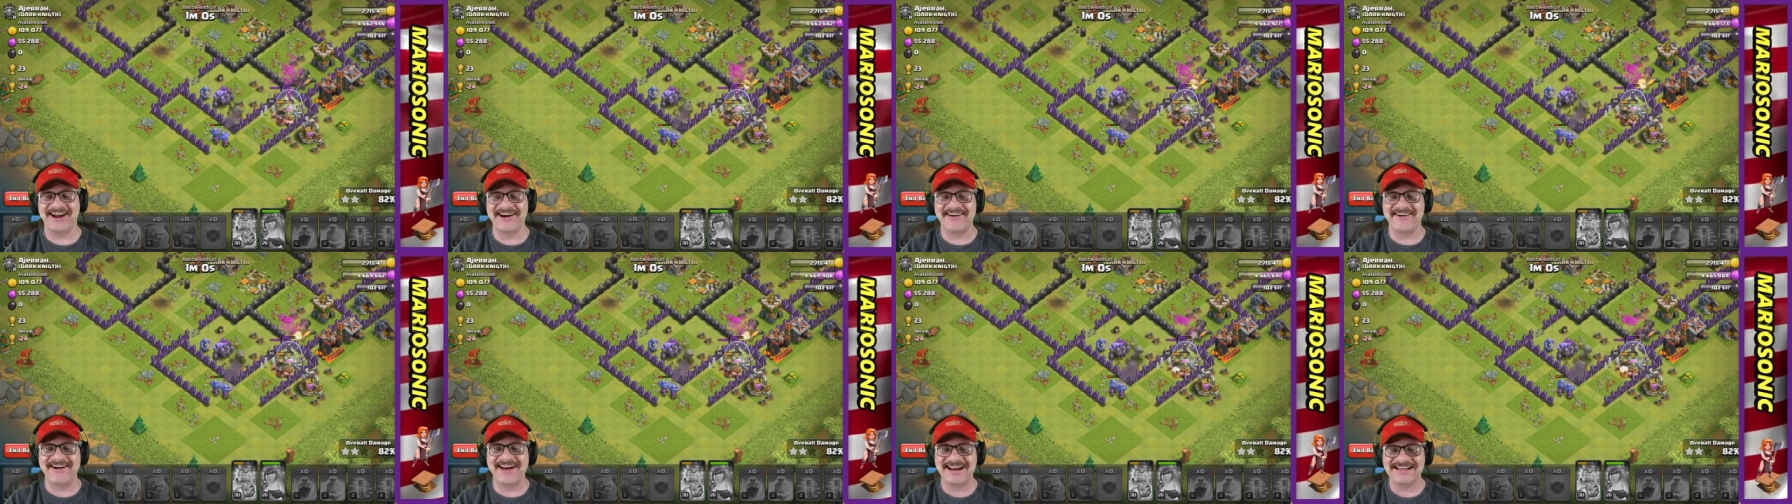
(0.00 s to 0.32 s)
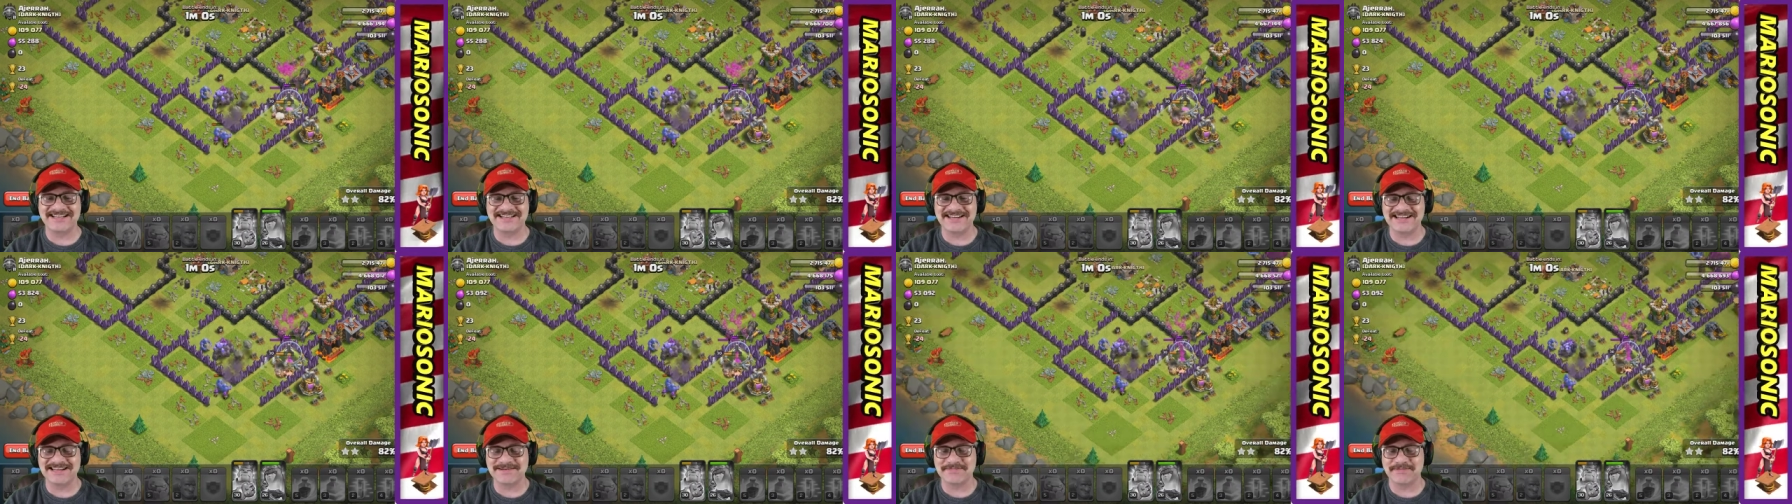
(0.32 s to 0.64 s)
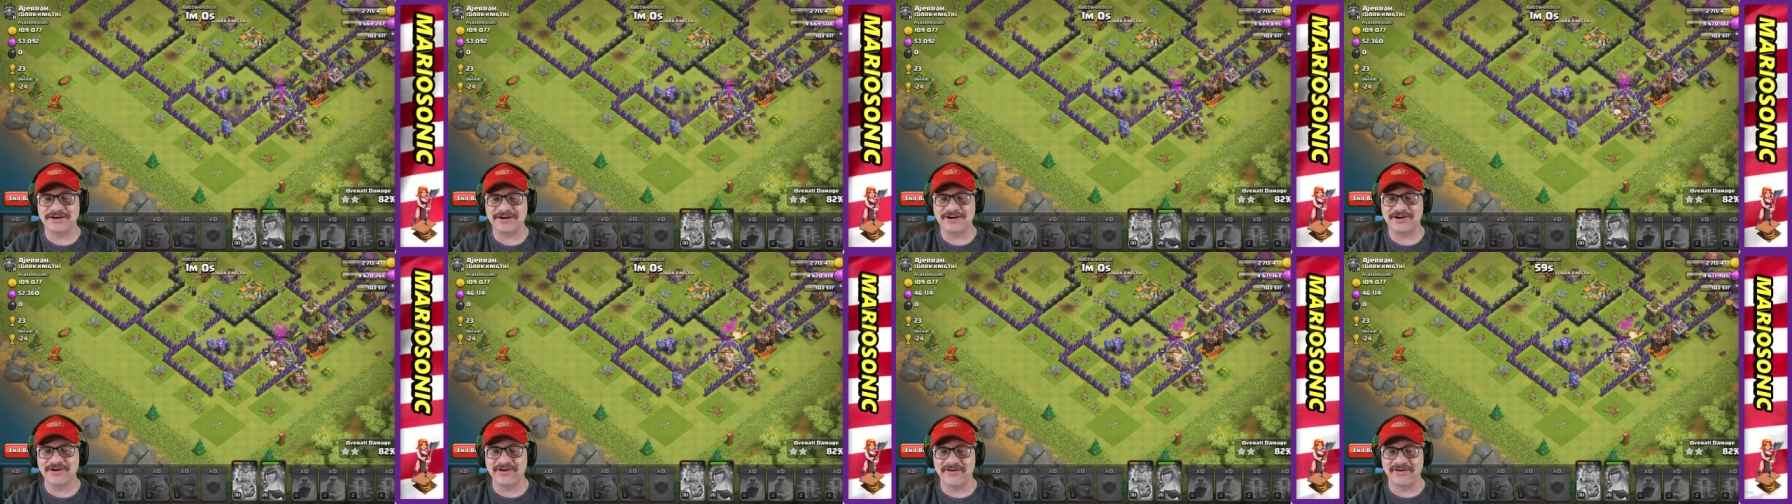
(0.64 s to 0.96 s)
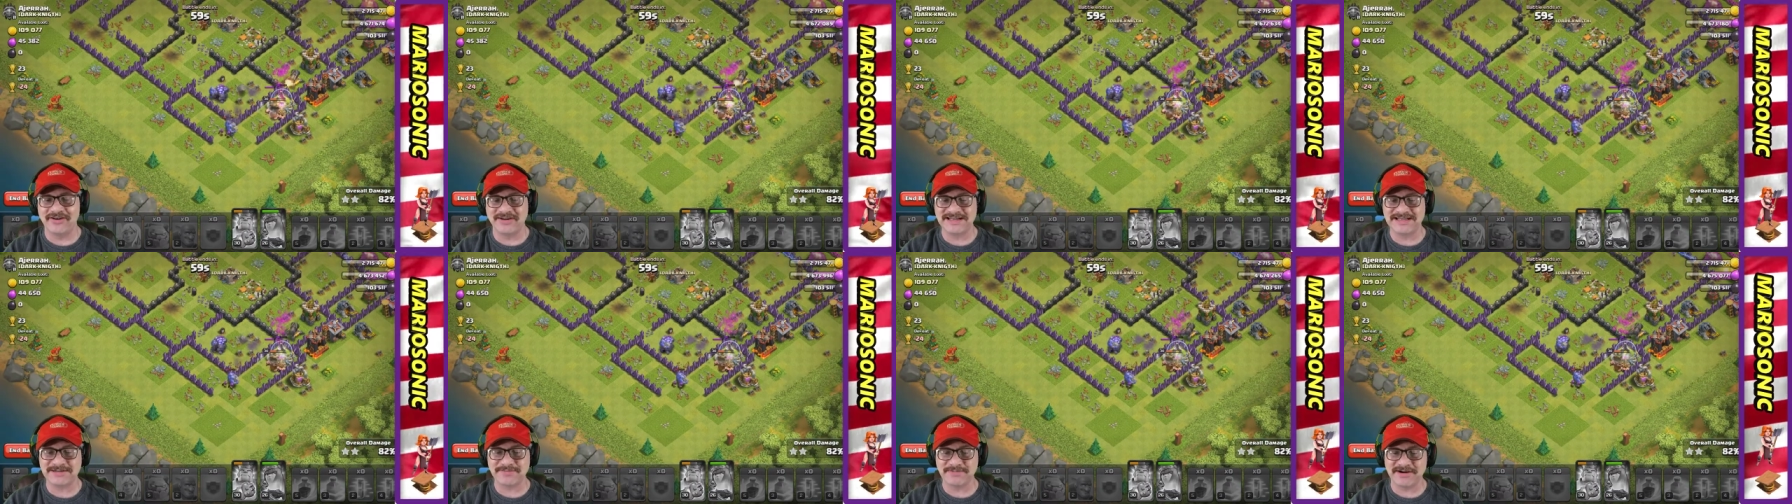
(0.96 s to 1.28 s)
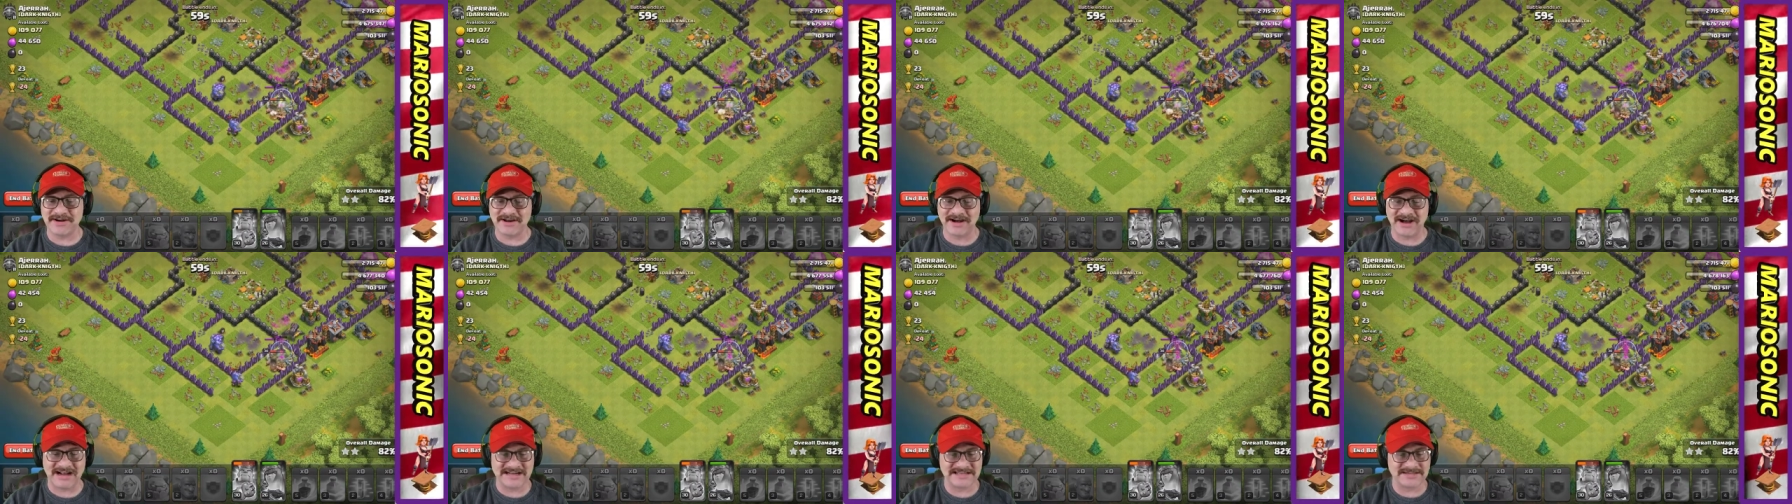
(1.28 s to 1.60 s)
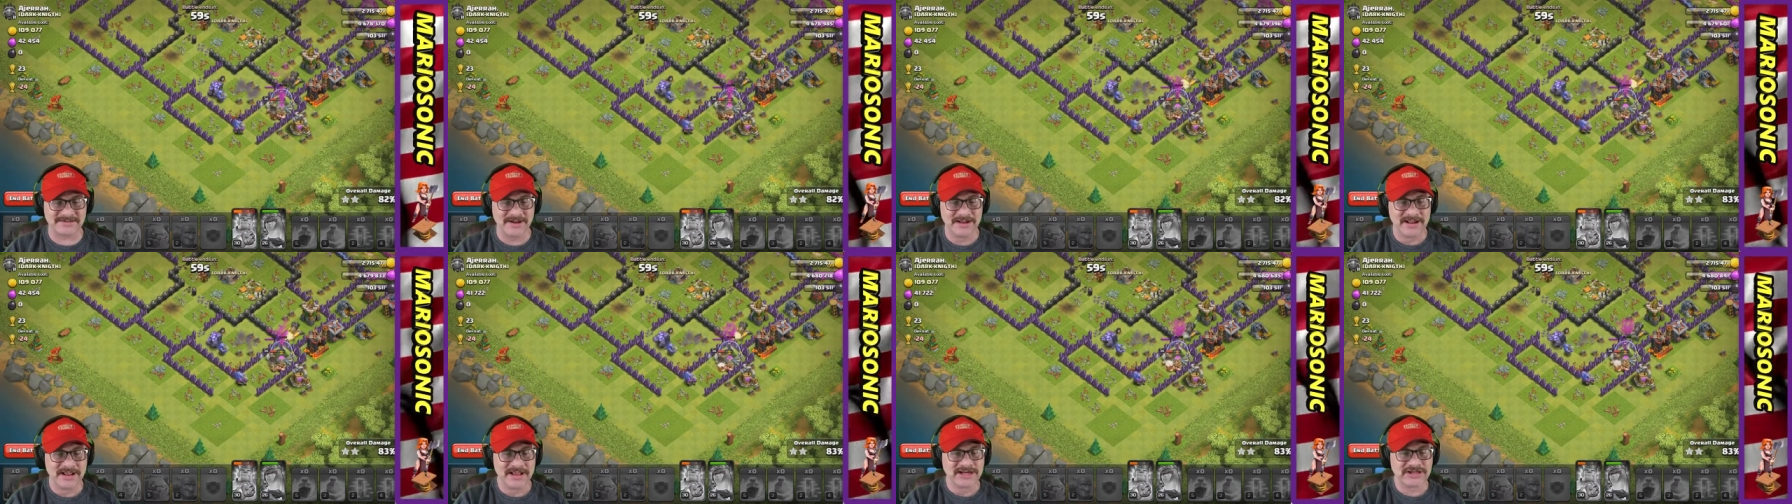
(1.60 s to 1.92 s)
All right, so this is pretty cool. This is pretty
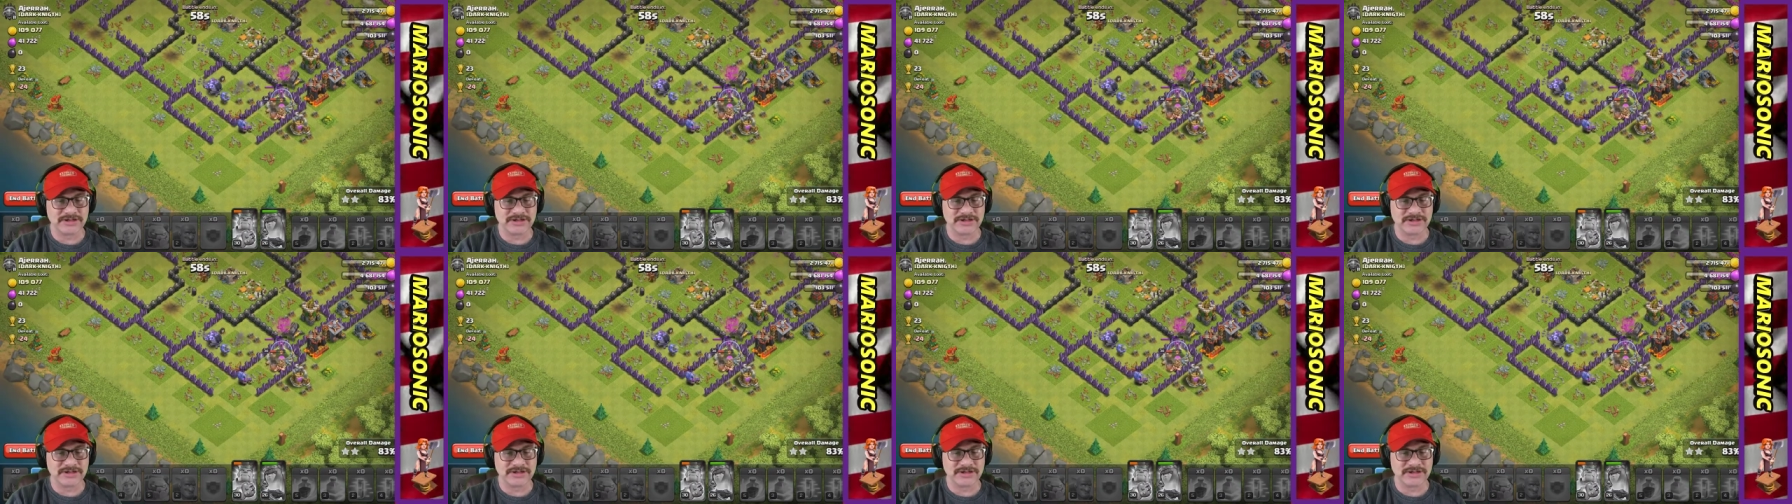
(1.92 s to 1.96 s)
awesome.